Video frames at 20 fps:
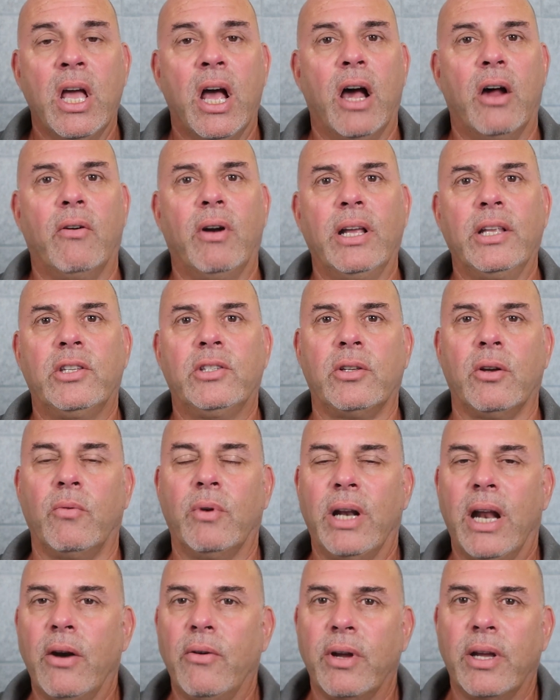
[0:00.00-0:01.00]
All right, so
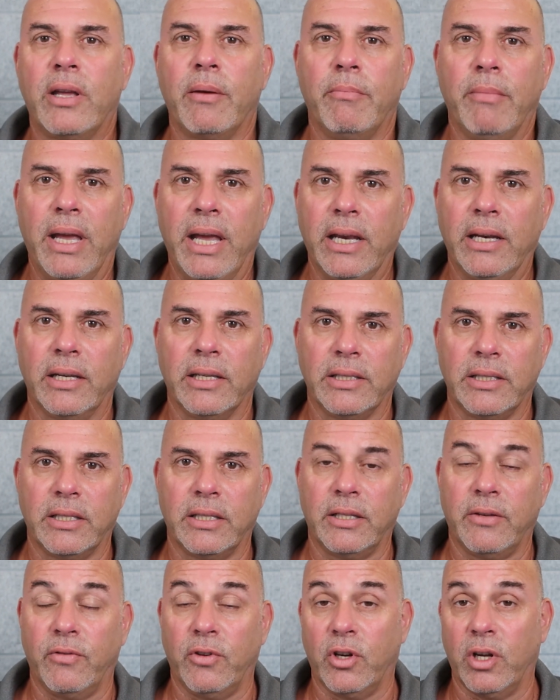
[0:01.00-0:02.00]
what I recommend
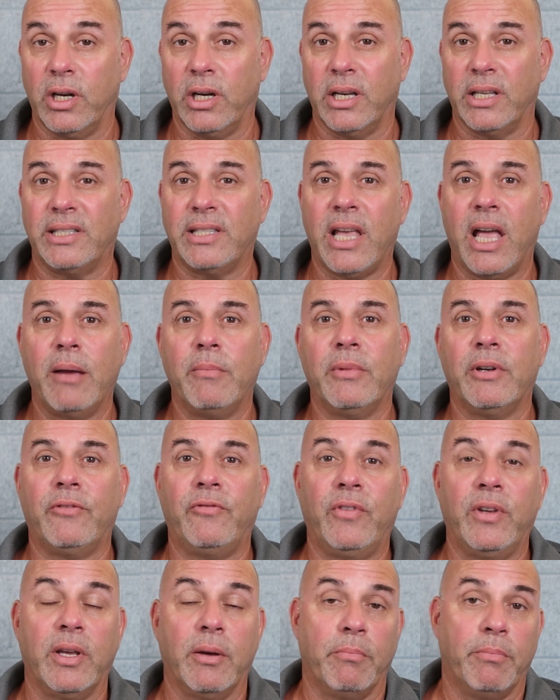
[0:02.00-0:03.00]
is if you got an assignment
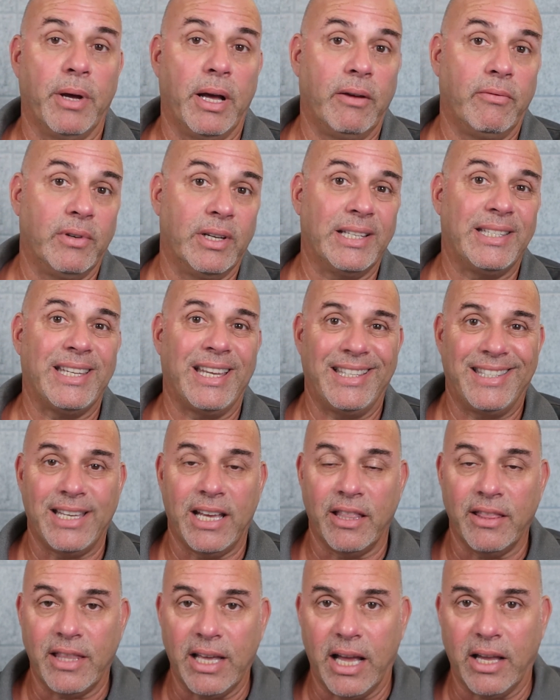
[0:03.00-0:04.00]
fee above, let's say
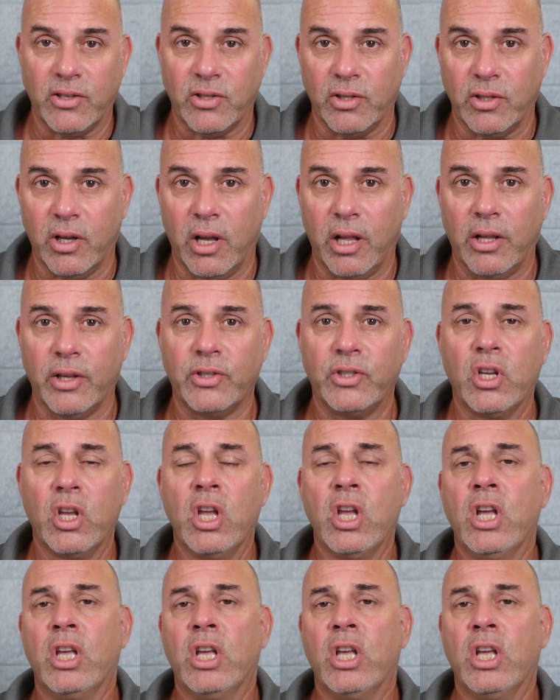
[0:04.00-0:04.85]
$10,000,